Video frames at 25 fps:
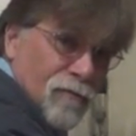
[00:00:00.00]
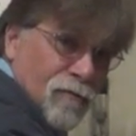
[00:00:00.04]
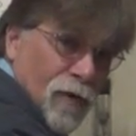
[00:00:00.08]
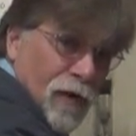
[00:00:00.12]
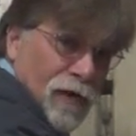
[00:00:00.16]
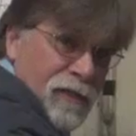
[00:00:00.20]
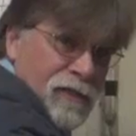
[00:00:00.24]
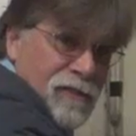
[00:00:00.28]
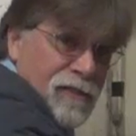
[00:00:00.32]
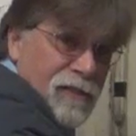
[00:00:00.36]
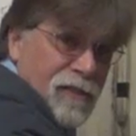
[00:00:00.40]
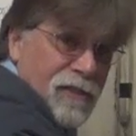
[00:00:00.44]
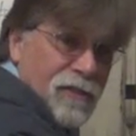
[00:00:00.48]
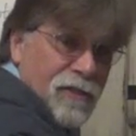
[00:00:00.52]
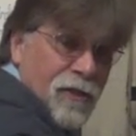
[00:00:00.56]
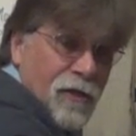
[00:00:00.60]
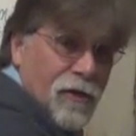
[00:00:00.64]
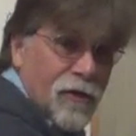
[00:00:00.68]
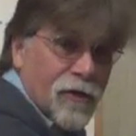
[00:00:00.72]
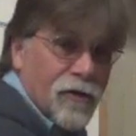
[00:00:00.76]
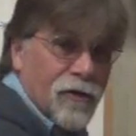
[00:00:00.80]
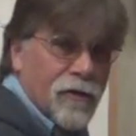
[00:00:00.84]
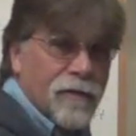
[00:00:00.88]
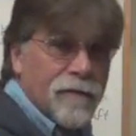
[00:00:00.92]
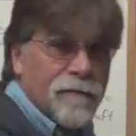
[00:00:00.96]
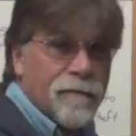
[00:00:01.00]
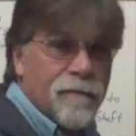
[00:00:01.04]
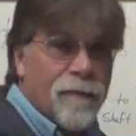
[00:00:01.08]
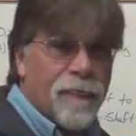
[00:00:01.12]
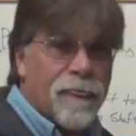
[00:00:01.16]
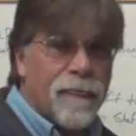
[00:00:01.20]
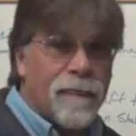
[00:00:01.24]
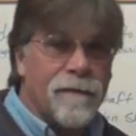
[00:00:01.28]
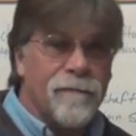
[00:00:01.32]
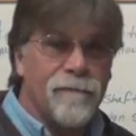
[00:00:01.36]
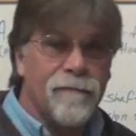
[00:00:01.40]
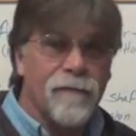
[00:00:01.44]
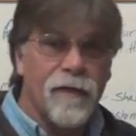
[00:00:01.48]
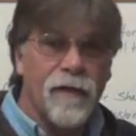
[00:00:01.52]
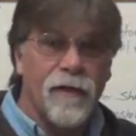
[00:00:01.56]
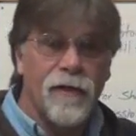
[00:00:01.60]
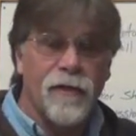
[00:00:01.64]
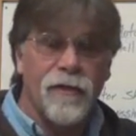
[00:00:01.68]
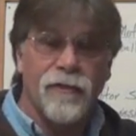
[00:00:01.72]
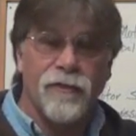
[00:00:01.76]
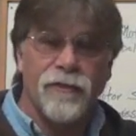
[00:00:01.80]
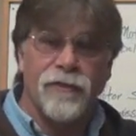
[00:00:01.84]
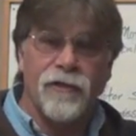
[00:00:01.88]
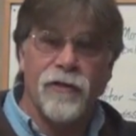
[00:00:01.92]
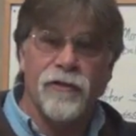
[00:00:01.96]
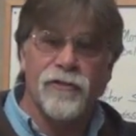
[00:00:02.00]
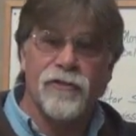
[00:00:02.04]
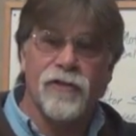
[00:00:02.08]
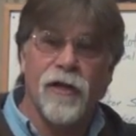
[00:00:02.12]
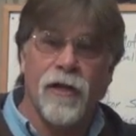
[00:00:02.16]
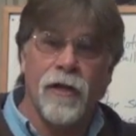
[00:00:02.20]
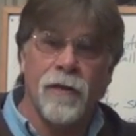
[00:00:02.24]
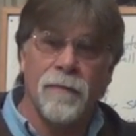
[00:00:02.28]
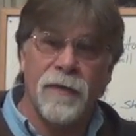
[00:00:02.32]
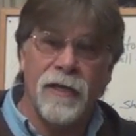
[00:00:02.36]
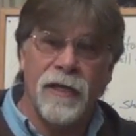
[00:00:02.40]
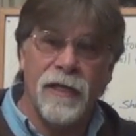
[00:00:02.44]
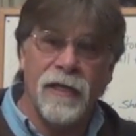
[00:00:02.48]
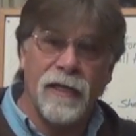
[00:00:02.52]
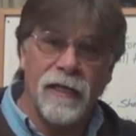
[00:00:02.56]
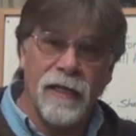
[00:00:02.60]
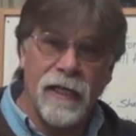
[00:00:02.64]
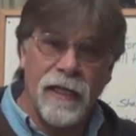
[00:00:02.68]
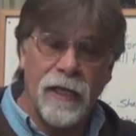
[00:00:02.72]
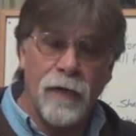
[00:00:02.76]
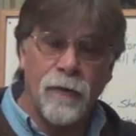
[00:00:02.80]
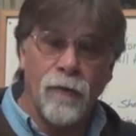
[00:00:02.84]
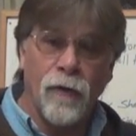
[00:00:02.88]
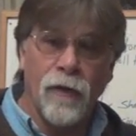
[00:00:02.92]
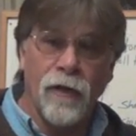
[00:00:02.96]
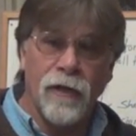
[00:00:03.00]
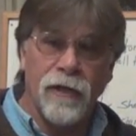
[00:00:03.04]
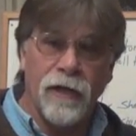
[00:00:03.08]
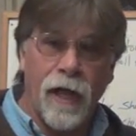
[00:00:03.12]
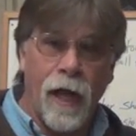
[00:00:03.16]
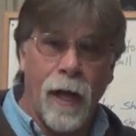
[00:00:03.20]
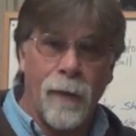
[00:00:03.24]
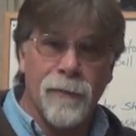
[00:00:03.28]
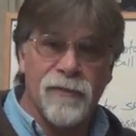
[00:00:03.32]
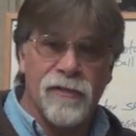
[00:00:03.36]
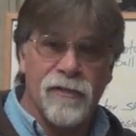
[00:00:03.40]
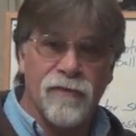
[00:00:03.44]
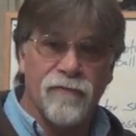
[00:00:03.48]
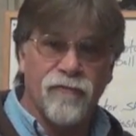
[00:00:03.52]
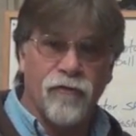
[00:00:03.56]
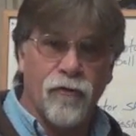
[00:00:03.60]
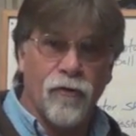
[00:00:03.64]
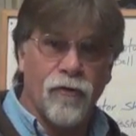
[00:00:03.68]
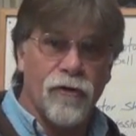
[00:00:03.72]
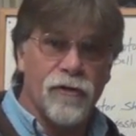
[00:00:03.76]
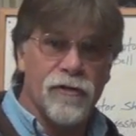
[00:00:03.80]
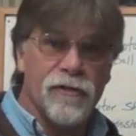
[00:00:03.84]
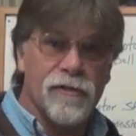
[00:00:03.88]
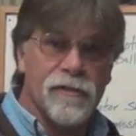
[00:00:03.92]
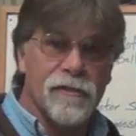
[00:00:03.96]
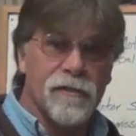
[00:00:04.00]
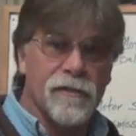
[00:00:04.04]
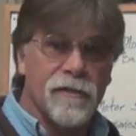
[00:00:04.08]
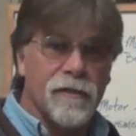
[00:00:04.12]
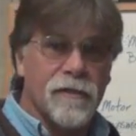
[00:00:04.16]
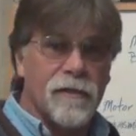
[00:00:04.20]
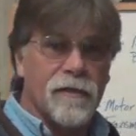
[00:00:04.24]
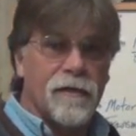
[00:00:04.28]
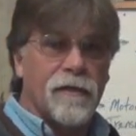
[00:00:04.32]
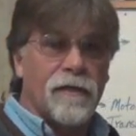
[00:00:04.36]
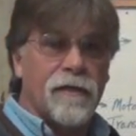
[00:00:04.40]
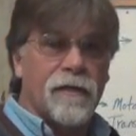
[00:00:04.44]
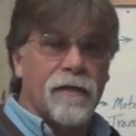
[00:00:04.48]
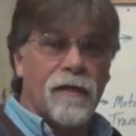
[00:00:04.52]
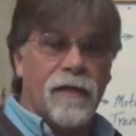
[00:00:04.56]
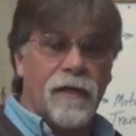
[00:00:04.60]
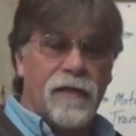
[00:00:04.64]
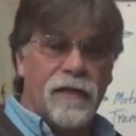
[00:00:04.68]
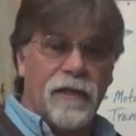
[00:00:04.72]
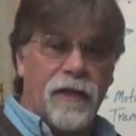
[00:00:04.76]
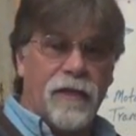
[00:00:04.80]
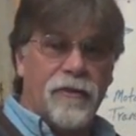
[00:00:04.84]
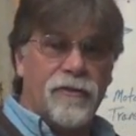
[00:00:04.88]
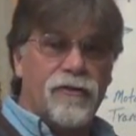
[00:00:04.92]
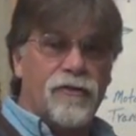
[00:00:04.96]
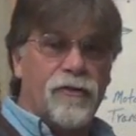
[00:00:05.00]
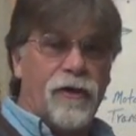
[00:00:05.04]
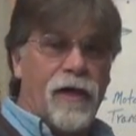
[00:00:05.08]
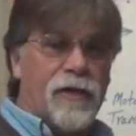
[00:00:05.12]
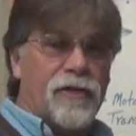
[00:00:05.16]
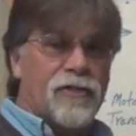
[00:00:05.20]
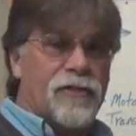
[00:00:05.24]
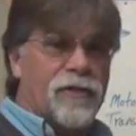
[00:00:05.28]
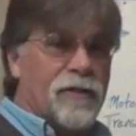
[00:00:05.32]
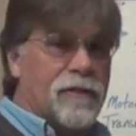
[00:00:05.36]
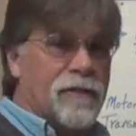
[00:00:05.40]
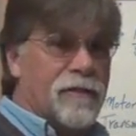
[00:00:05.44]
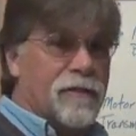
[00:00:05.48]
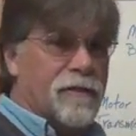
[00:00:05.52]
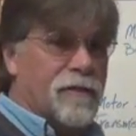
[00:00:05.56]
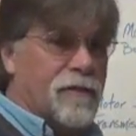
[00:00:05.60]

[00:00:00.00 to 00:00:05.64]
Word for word: wants to turn, there's going to be an equal and opposite force in the other direction.